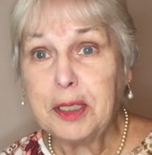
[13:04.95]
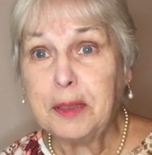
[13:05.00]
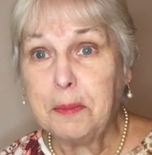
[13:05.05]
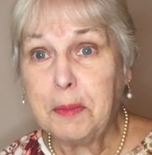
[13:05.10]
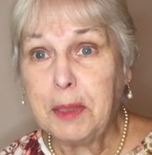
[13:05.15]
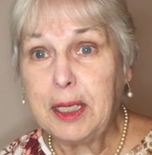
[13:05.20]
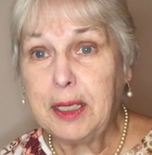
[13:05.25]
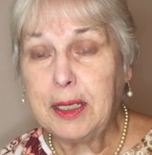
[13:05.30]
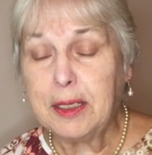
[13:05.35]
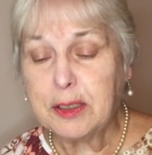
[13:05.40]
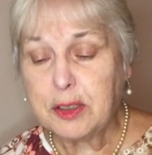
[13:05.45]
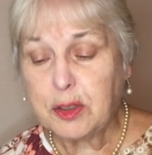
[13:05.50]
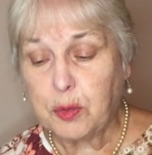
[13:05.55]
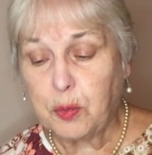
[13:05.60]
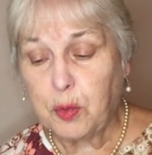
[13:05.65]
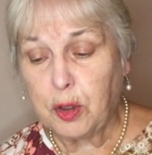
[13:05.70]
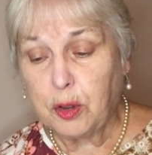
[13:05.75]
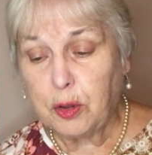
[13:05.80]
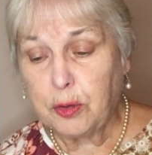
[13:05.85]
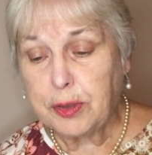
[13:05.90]
in me is the
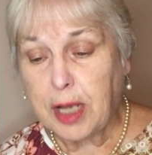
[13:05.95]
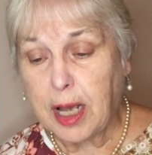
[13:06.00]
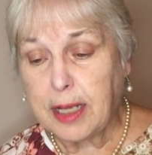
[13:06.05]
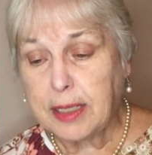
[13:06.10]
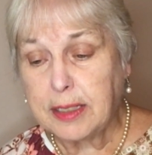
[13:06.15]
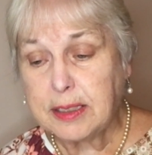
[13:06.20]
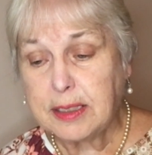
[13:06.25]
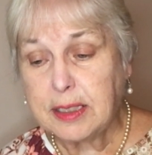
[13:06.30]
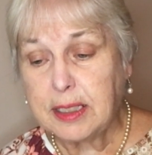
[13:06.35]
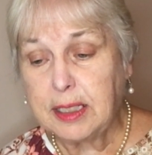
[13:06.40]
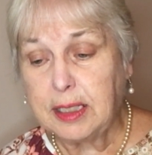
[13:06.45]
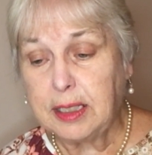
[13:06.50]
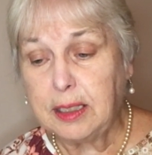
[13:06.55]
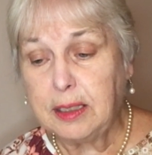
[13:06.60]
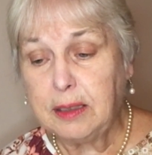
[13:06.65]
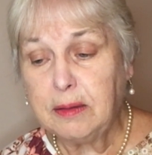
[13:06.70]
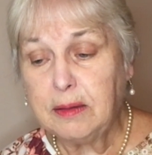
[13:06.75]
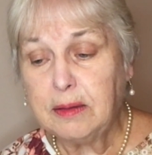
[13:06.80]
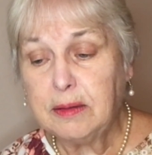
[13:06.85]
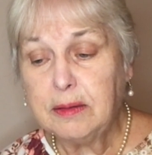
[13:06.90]
world I
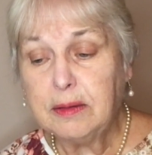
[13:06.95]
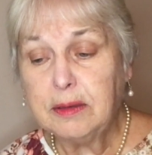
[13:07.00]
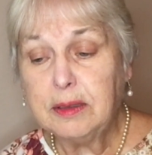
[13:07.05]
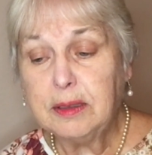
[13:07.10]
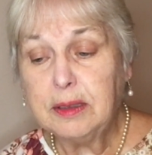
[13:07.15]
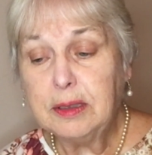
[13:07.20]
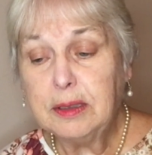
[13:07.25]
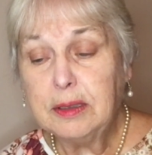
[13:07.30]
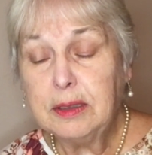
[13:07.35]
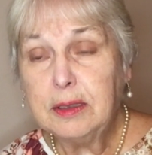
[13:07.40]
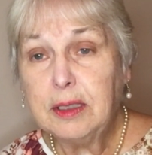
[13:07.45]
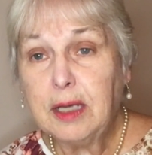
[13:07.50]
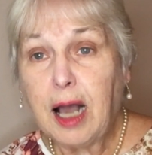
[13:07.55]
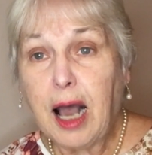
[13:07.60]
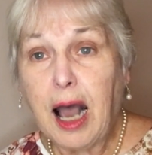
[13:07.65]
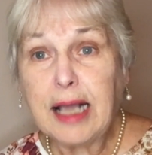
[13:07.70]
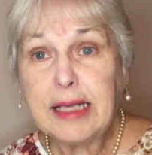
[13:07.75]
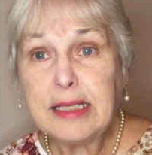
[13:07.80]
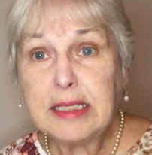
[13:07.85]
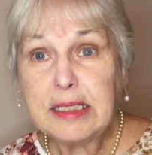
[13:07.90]
see
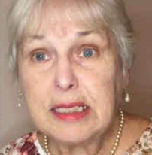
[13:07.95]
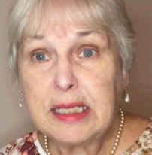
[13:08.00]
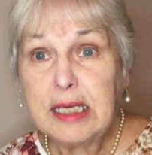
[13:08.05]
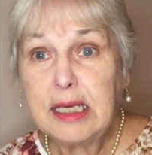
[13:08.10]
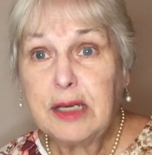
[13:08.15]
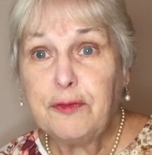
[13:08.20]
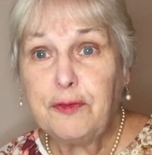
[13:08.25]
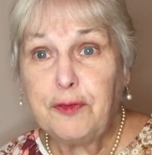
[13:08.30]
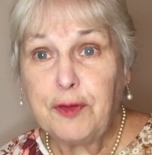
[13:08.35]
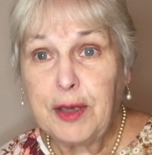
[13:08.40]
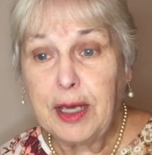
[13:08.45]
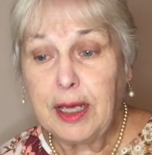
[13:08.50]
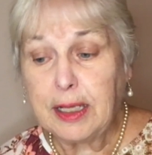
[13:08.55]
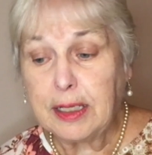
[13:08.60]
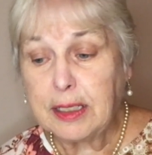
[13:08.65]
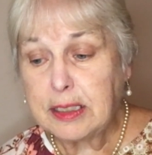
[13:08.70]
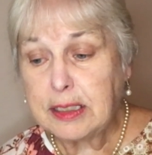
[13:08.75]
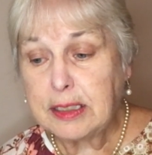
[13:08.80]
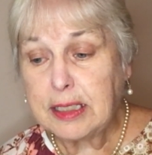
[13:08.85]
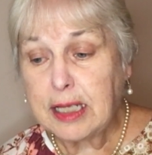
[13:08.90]

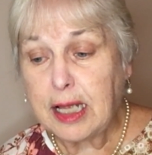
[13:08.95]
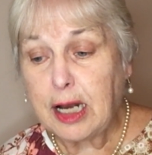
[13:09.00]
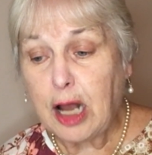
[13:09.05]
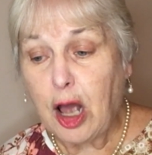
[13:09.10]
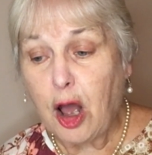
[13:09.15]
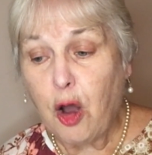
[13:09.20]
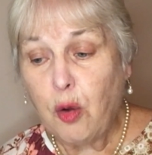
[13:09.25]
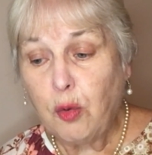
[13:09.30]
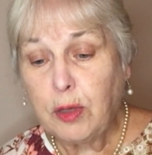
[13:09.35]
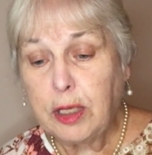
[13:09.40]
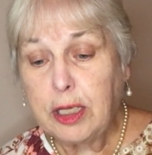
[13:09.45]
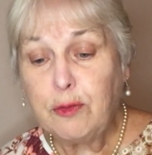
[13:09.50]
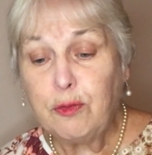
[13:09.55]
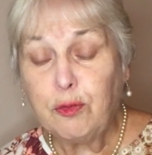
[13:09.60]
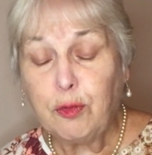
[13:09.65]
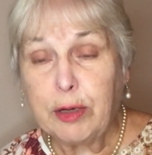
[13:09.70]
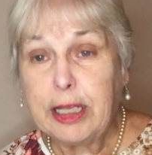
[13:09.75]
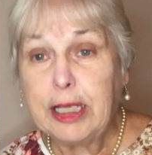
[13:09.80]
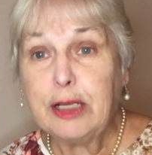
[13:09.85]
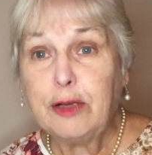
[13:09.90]
events that only
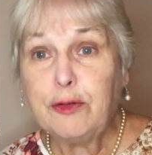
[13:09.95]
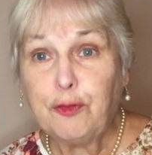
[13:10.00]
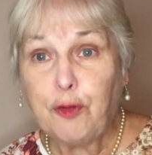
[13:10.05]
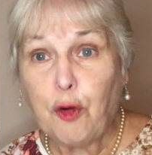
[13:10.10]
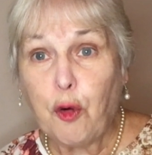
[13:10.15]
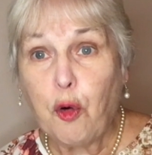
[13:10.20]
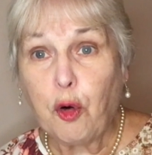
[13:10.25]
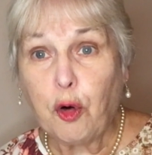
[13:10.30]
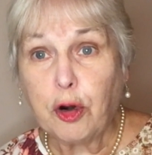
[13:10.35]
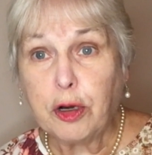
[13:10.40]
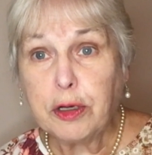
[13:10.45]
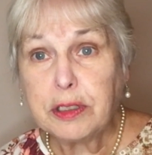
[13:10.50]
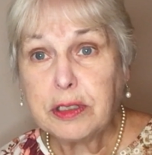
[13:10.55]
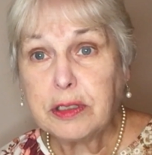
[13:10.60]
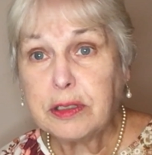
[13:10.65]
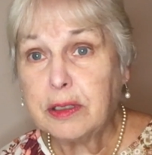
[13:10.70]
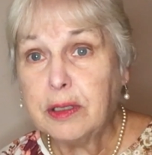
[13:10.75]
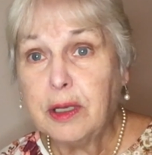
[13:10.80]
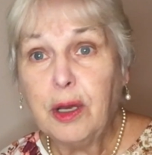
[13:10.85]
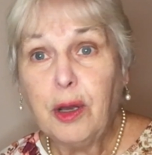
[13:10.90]

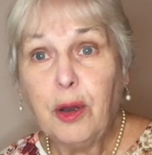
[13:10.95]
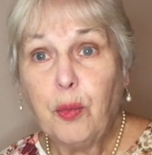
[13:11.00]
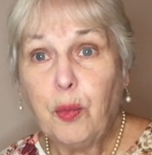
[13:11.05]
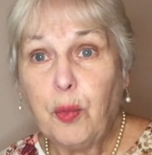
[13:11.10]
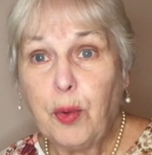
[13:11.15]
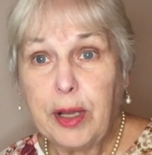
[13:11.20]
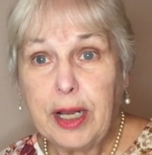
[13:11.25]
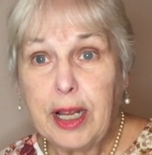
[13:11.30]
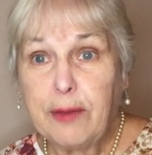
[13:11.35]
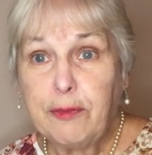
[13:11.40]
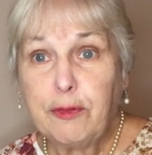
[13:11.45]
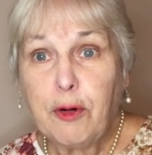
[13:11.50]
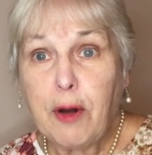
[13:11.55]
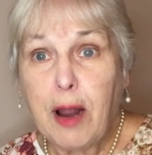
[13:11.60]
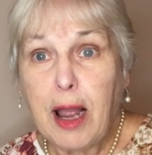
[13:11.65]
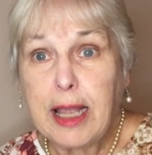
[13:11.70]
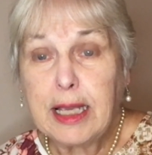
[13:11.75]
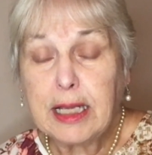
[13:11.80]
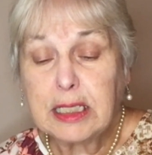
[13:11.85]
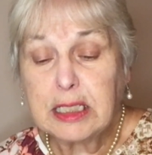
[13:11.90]
reinforce whatever
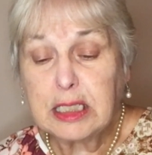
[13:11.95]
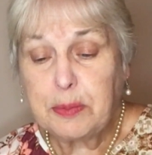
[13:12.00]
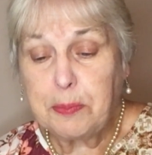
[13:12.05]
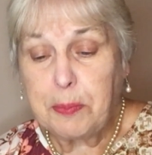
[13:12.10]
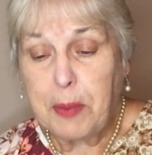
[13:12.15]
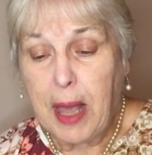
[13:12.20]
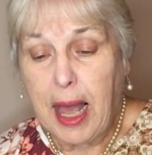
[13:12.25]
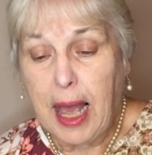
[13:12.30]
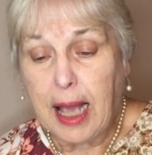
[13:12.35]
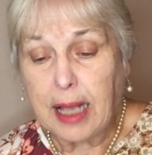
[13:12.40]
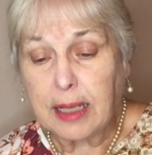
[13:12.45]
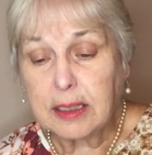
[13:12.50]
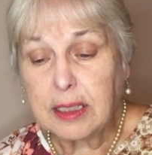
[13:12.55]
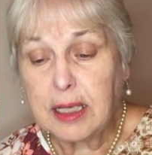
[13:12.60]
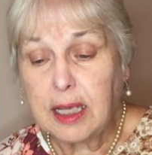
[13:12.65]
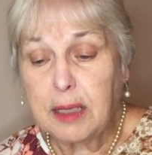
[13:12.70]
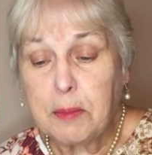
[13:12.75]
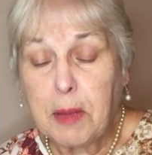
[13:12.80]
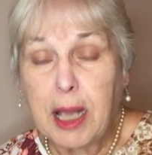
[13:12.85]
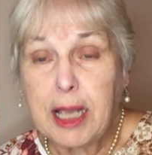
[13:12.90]
I expect
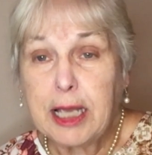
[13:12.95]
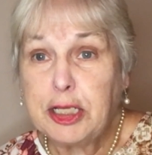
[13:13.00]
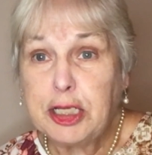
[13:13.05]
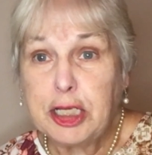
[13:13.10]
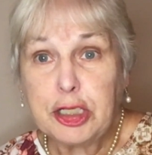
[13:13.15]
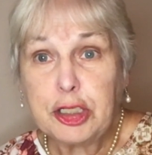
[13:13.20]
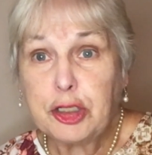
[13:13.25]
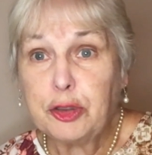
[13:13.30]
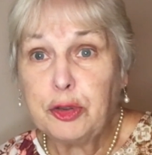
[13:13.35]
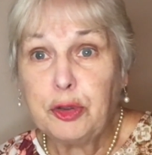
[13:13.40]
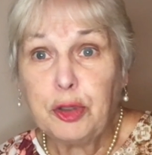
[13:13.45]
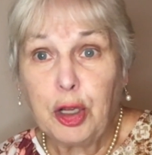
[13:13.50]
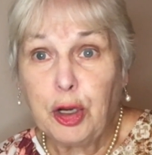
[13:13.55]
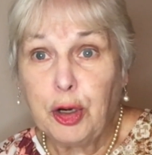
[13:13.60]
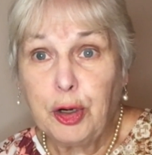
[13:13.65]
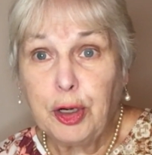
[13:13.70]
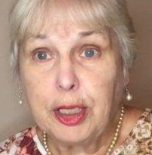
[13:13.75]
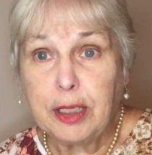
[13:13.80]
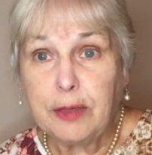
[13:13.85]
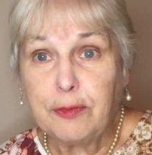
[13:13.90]
in my initial
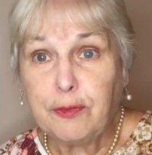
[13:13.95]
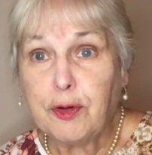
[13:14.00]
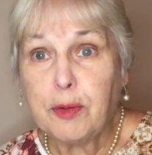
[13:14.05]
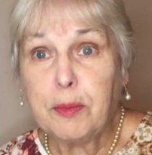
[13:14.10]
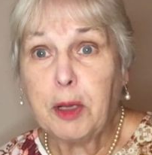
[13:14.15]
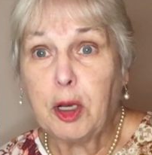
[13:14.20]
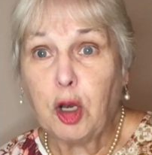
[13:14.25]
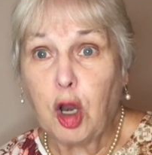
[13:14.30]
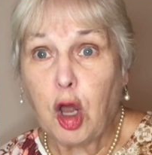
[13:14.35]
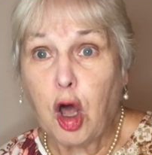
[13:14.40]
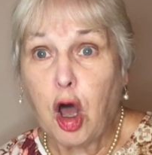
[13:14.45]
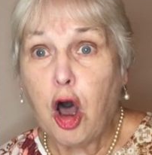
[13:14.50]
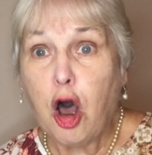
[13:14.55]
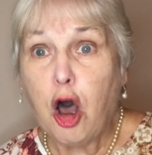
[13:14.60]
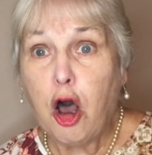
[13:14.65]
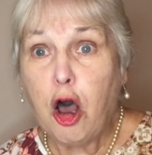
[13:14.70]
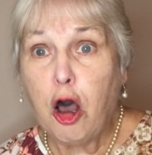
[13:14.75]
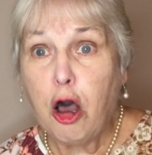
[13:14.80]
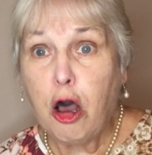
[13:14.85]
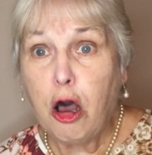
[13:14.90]
learning from a
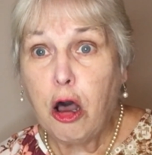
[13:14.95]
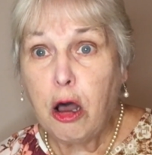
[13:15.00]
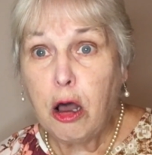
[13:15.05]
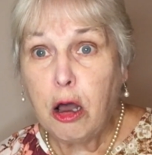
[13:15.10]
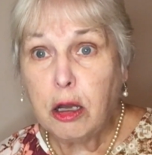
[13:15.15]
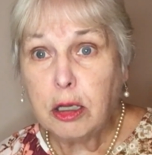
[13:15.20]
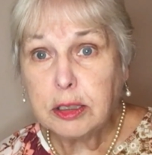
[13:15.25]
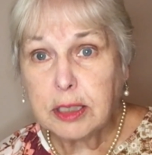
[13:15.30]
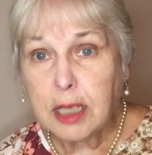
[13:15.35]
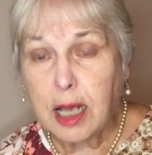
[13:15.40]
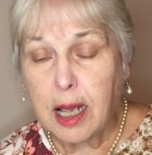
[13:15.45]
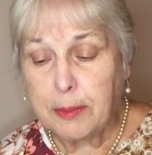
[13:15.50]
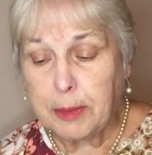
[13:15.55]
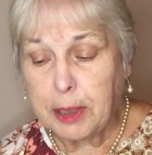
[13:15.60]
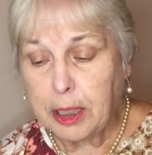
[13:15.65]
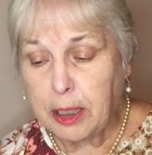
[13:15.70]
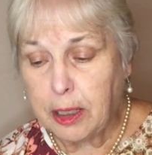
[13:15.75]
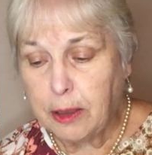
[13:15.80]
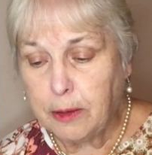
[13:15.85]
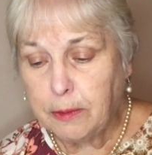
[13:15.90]
long time
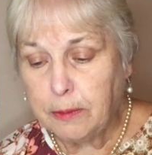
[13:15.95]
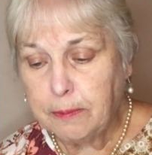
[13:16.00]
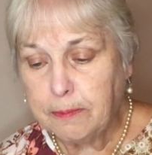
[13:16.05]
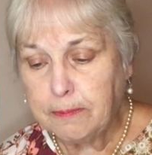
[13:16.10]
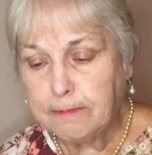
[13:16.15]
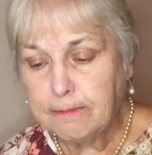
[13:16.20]
ago.